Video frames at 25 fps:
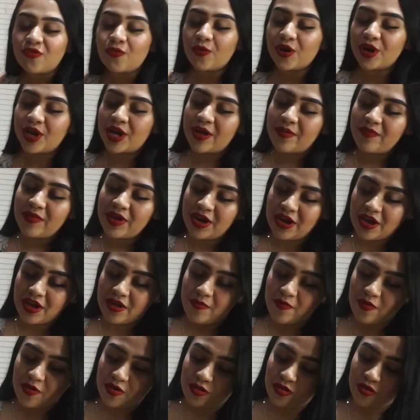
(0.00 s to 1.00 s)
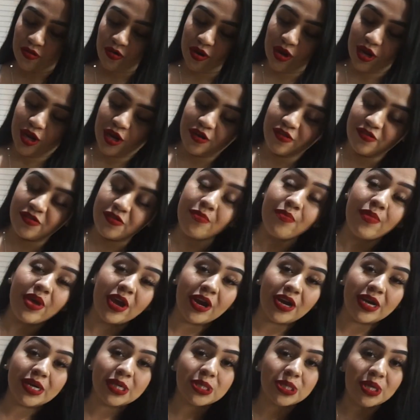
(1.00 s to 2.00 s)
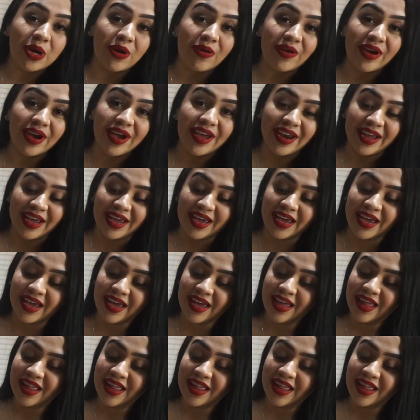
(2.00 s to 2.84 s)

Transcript: We're coming up on 3 years of marriage already